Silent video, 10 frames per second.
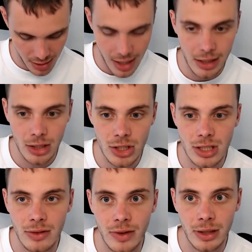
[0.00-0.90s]
And an
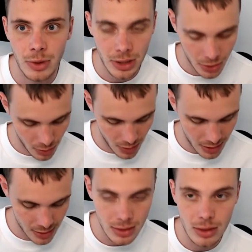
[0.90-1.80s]
interesting thing we can do
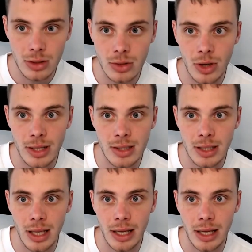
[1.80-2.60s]
is try and see